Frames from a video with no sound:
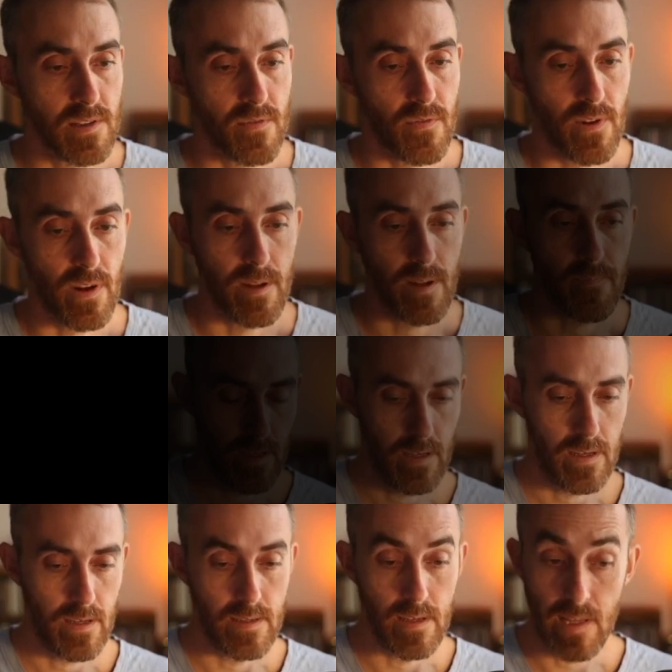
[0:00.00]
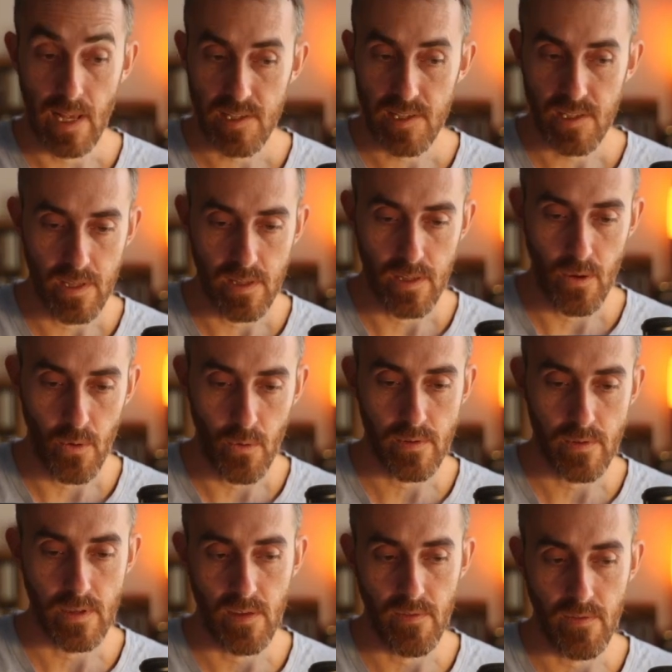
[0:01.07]
frame. The last window
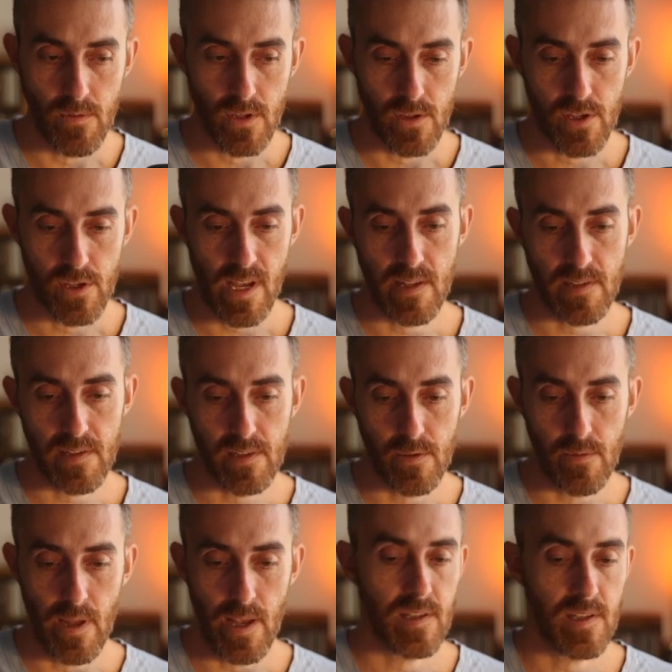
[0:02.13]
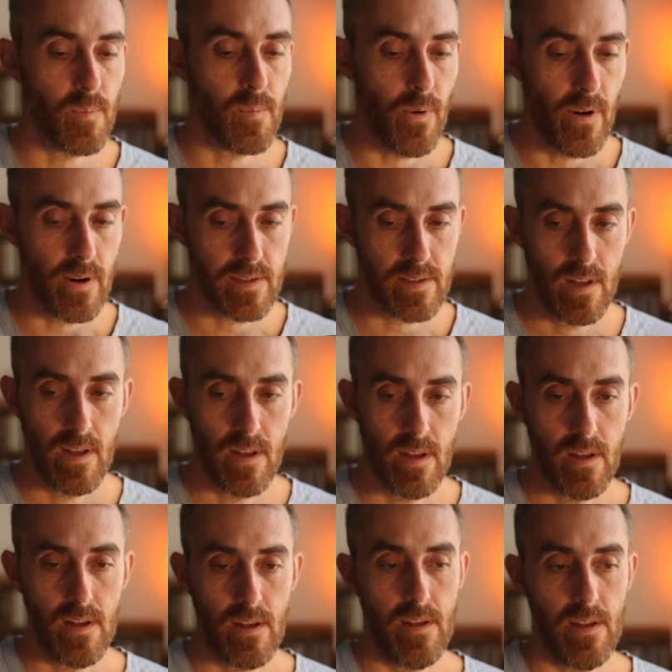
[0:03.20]
gives you the chance to export
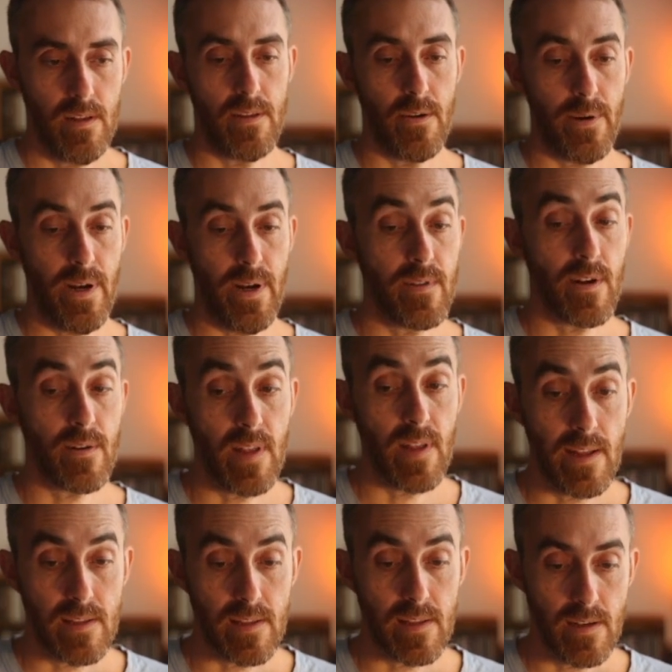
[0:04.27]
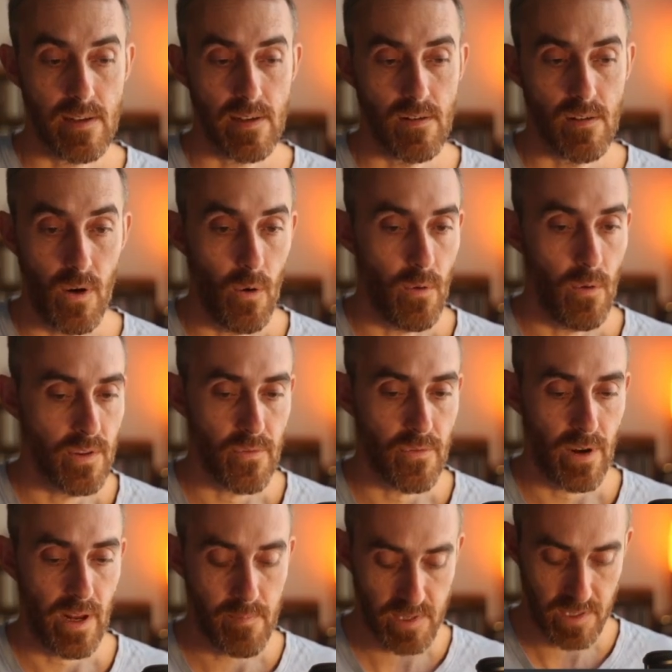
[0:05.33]
the render data of all the
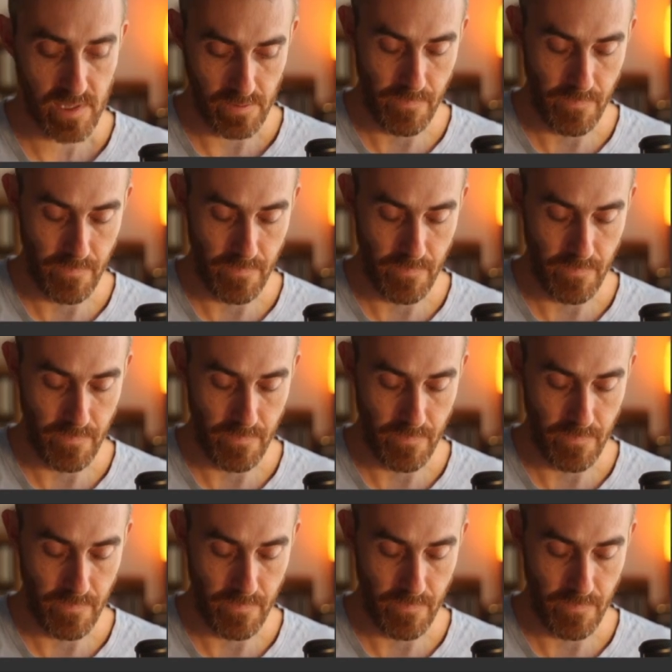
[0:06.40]
frames,